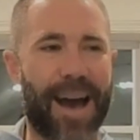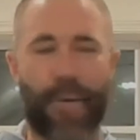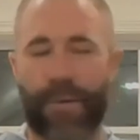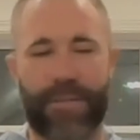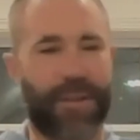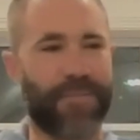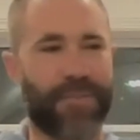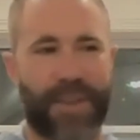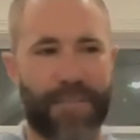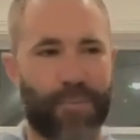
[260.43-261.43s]
I would have loved
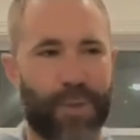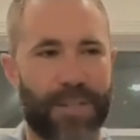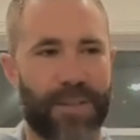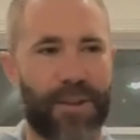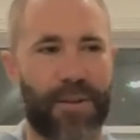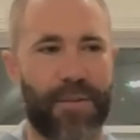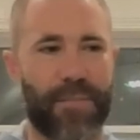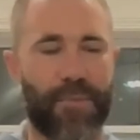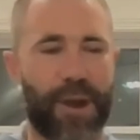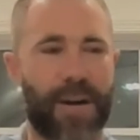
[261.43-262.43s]
to have kept Juan Soto in
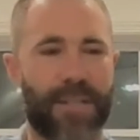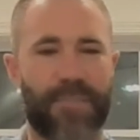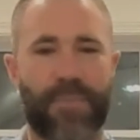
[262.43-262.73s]
the Bronx,